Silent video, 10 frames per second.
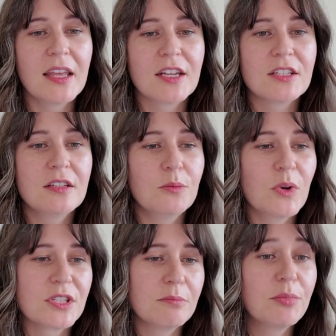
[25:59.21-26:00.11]
like it
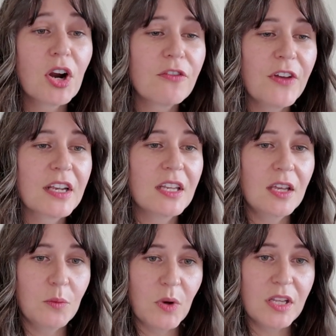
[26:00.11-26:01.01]
wasn't perfect,
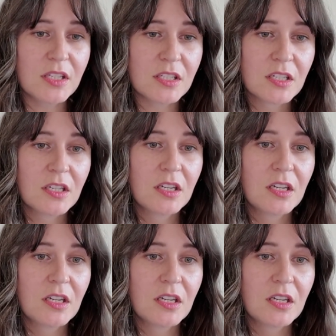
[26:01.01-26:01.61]
it was